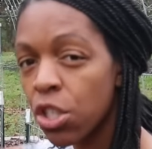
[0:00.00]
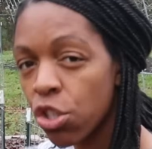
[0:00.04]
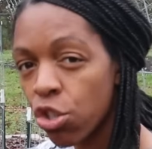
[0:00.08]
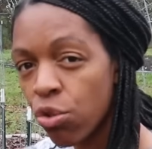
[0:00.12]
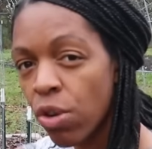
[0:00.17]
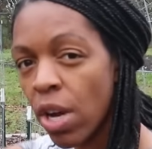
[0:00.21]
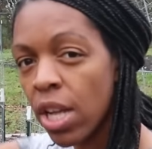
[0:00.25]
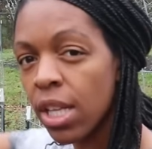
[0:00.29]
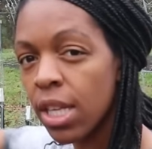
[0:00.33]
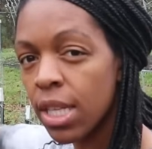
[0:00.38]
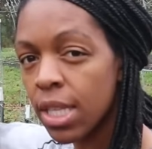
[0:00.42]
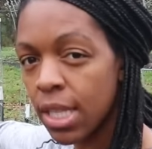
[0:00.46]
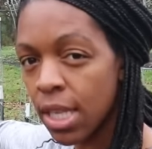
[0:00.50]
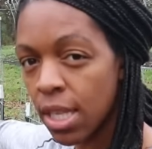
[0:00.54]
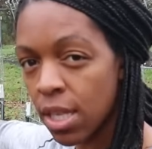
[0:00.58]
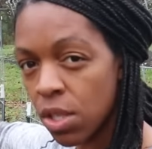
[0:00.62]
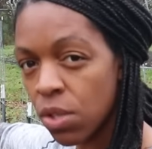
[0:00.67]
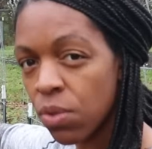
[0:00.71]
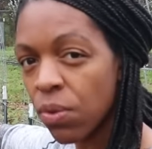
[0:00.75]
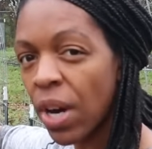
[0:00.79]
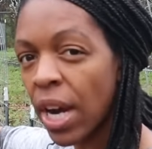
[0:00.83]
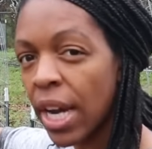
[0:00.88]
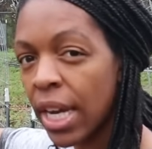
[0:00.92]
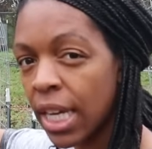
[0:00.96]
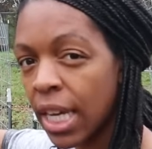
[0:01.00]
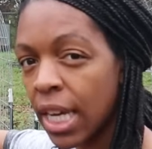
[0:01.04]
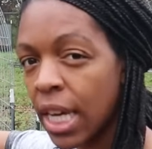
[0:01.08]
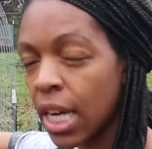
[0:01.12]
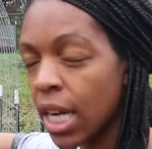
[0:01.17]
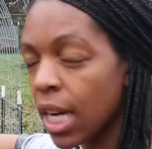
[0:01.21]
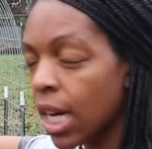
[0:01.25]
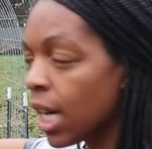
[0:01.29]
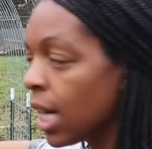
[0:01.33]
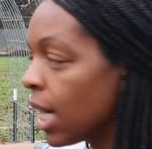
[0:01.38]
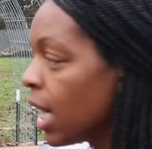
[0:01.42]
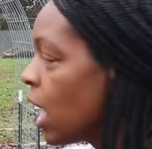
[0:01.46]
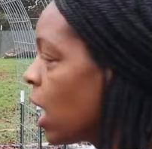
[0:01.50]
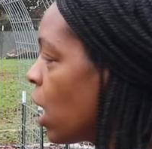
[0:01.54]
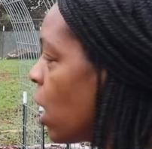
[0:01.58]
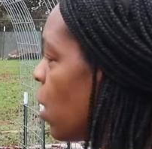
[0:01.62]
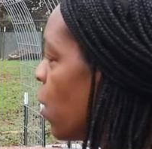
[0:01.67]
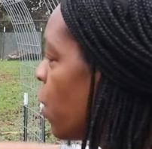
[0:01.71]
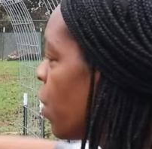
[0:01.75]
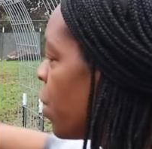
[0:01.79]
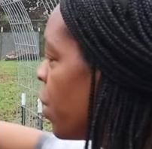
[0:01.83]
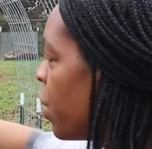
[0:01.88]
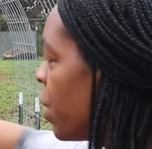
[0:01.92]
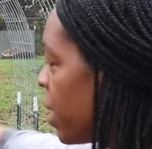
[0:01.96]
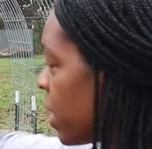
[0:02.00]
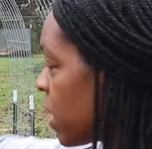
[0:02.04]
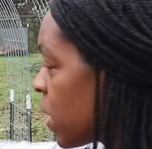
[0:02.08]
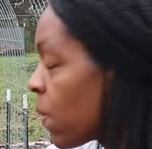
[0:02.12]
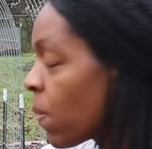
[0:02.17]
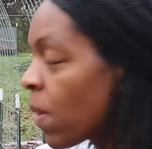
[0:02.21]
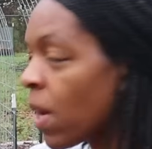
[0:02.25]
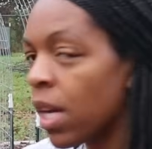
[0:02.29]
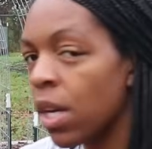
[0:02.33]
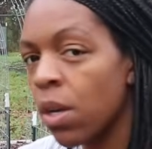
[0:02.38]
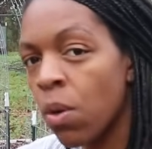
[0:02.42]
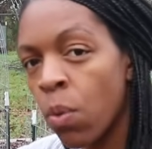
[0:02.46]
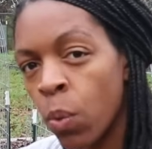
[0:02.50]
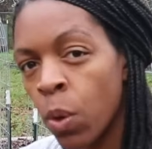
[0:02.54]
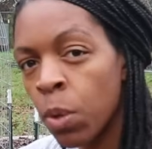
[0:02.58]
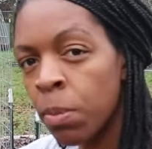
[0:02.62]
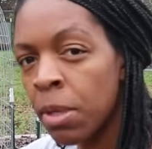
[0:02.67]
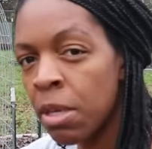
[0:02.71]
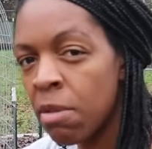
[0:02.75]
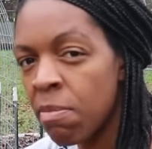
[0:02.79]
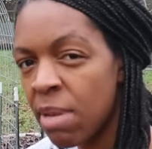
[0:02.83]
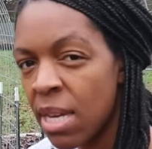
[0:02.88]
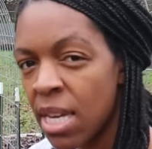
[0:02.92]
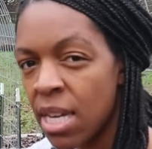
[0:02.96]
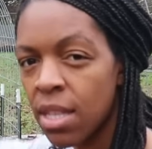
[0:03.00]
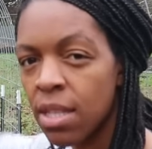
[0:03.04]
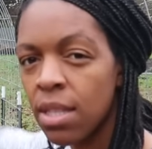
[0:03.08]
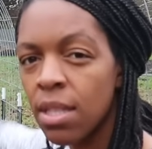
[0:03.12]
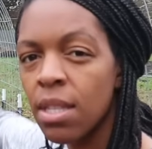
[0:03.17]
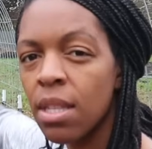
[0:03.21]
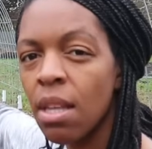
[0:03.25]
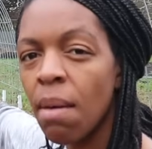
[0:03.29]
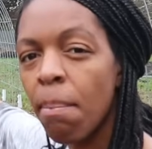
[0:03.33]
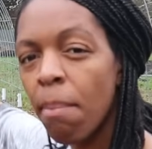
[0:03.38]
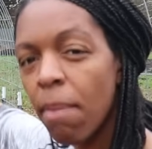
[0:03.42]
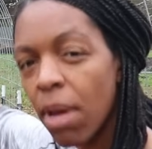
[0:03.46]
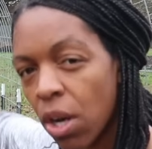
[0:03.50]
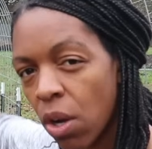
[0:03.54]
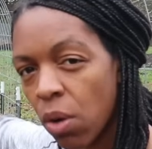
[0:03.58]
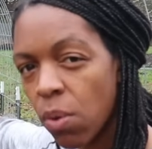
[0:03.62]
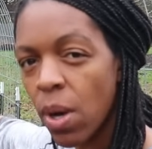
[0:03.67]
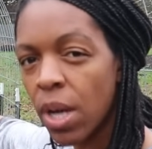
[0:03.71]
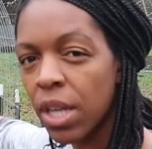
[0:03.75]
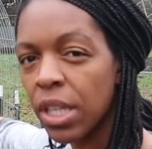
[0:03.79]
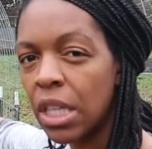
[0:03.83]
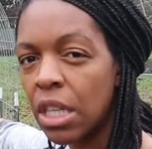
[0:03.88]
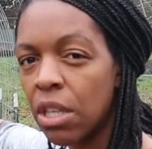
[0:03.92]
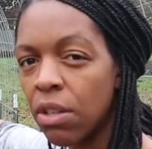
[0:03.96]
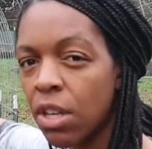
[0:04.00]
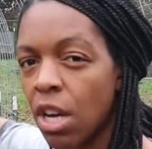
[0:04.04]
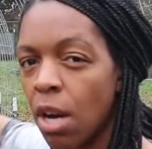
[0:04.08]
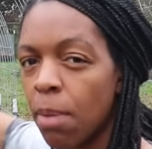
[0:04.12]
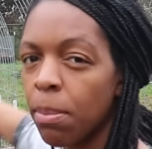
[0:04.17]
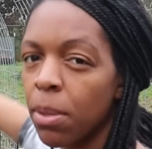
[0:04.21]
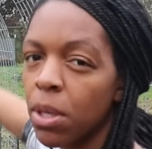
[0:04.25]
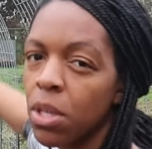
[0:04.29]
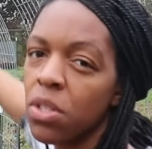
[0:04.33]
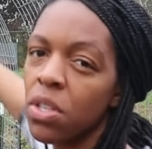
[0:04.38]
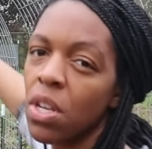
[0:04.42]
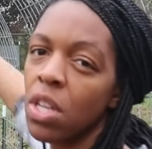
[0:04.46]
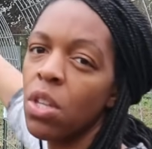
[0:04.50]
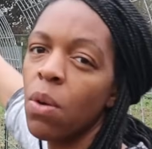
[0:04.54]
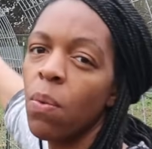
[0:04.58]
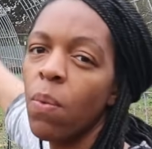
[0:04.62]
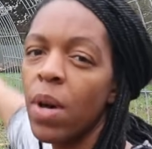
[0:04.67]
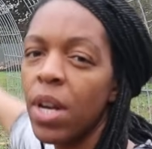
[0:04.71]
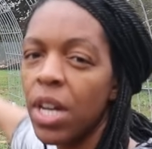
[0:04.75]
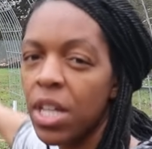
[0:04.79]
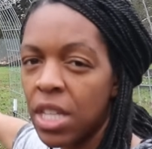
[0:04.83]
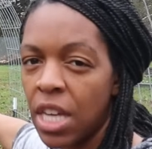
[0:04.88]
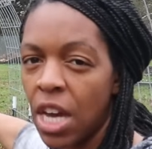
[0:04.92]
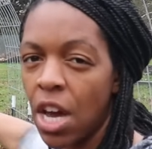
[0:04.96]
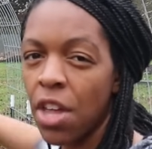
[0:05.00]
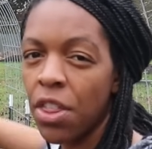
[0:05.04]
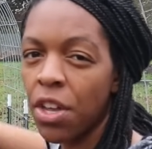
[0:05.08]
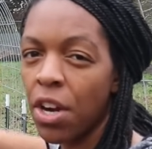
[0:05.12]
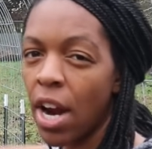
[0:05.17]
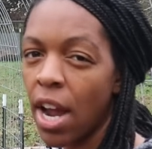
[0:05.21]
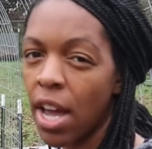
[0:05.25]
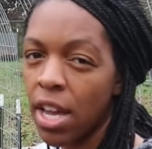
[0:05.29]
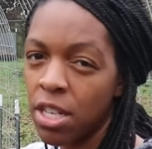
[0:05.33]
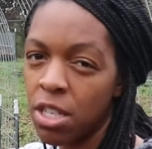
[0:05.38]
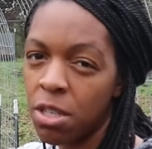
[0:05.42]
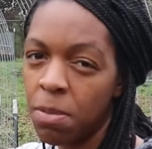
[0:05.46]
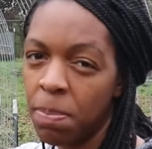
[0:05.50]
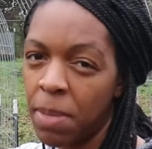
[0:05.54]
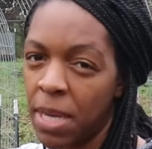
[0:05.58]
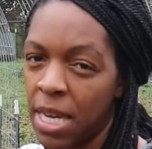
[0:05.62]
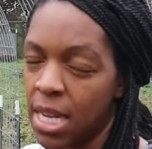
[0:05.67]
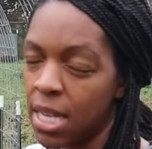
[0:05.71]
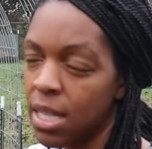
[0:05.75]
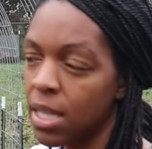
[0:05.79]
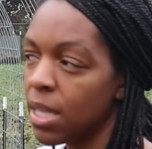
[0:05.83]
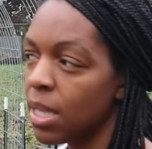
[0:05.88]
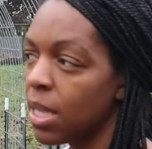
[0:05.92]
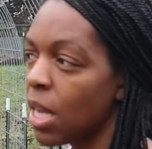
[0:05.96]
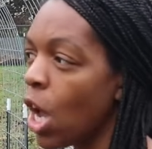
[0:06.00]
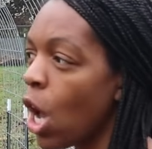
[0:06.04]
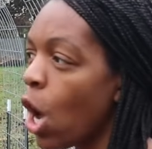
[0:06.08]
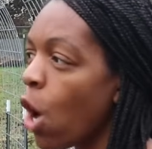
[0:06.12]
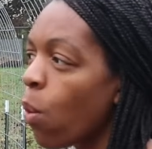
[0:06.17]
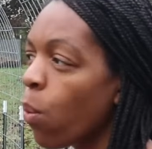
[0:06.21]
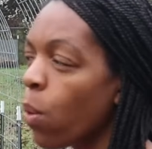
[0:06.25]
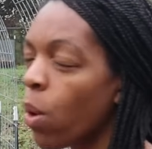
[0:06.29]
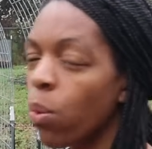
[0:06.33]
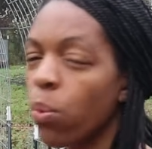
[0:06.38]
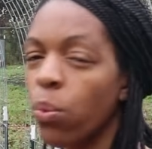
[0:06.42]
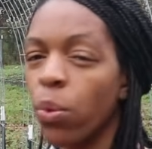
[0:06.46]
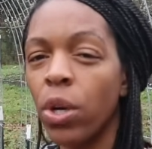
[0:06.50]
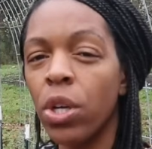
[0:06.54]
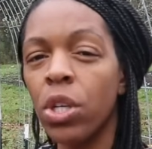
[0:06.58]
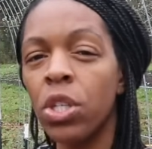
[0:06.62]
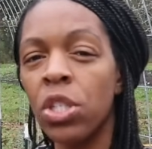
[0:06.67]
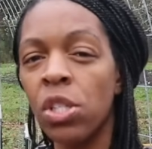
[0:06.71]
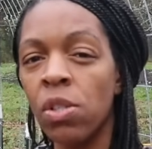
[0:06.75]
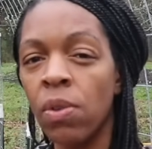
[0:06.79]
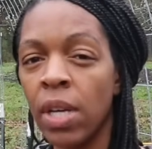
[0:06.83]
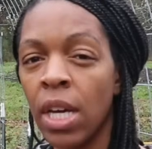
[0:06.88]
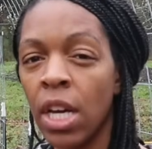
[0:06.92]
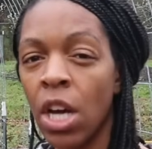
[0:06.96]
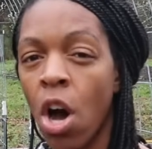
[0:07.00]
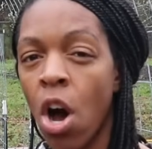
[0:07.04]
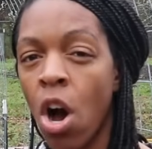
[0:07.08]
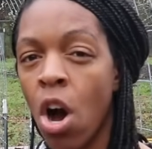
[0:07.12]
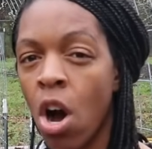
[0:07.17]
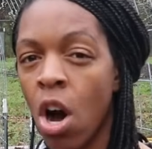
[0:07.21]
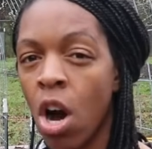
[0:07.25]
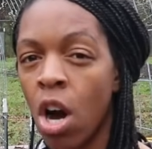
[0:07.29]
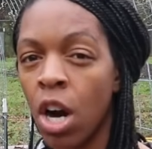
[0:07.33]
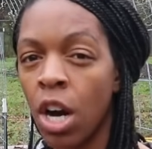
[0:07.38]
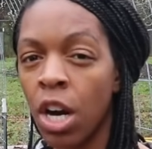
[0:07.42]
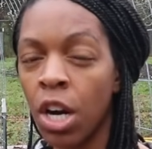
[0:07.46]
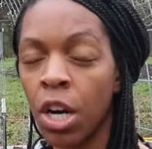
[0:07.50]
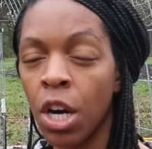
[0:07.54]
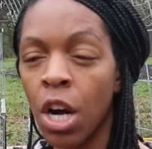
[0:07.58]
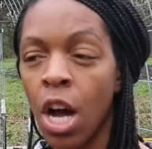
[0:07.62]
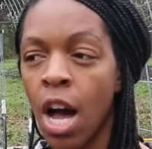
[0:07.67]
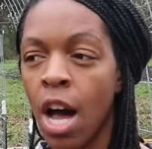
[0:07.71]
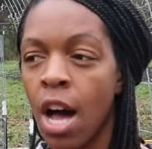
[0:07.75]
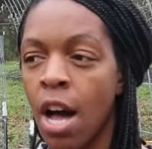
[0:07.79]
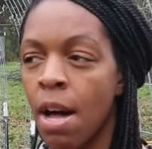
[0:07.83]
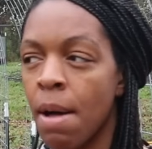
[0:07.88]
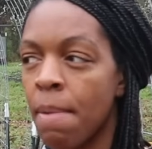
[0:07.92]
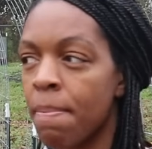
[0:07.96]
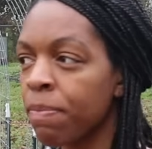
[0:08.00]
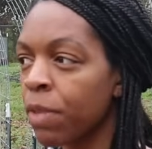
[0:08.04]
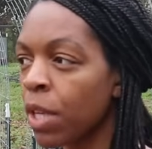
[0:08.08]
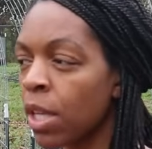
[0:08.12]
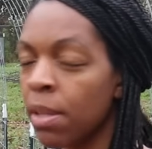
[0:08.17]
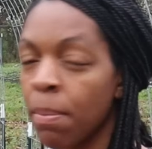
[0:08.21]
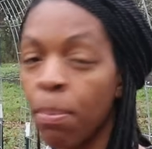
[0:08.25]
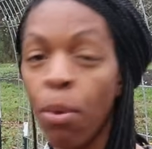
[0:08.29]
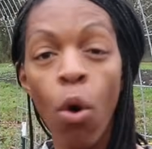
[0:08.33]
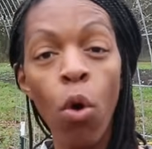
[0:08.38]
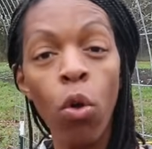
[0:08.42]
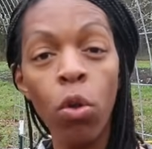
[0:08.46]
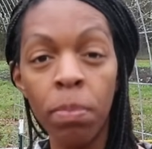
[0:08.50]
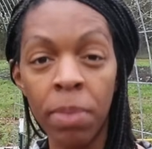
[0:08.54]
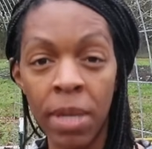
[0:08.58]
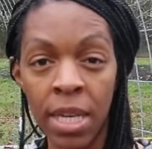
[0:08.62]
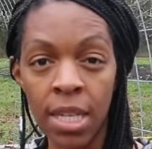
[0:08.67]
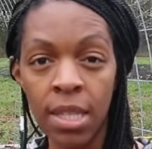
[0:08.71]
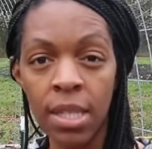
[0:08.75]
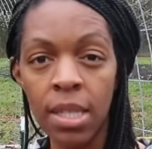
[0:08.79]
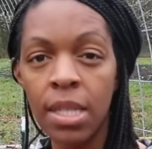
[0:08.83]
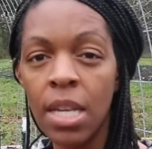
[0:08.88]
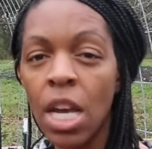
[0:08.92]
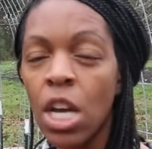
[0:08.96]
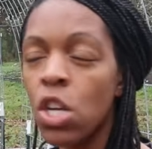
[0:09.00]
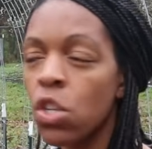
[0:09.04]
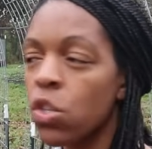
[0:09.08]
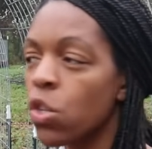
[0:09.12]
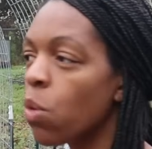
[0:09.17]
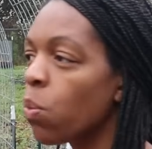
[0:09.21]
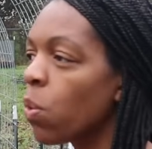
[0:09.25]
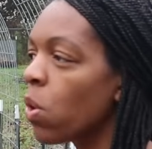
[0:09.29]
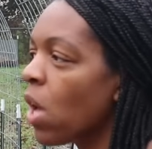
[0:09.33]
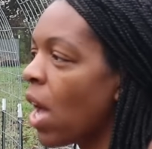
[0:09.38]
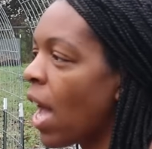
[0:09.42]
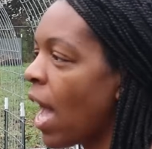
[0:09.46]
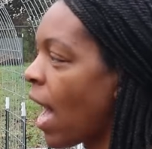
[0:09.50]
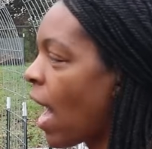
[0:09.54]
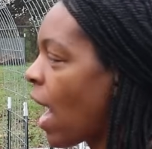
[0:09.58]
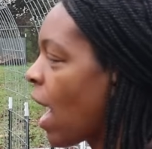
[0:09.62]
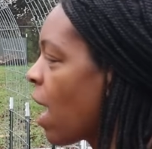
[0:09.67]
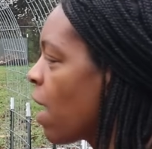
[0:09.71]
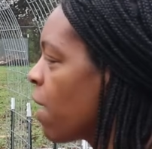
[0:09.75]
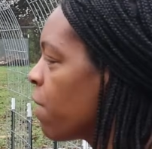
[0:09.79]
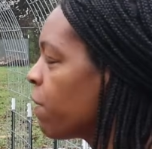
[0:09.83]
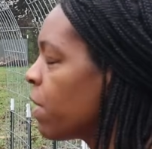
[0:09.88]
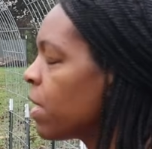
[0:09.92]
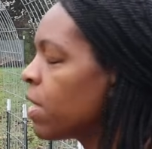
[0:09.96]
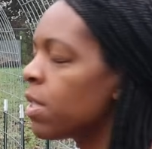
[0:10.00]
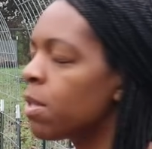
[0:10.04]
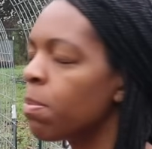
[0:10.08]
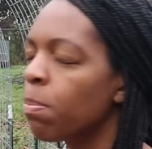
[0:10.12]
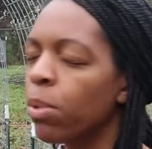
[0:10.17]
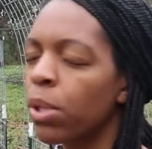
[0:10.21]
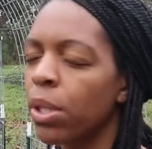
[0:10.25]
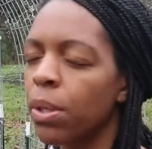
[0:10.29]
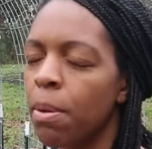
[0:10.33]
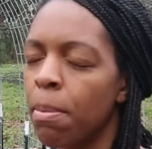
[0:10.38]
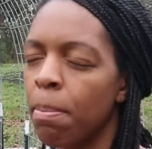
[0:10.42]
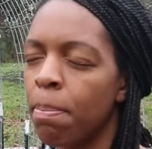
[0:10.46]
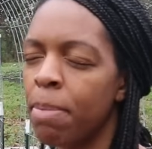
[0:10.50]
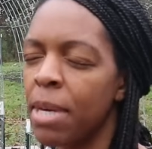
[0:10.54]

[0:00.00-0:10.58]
trellises right here. This one will be beans, the middle one cucumbers, and the one on the other end beans. What we're doing are pole beans. So we'll have, it's blue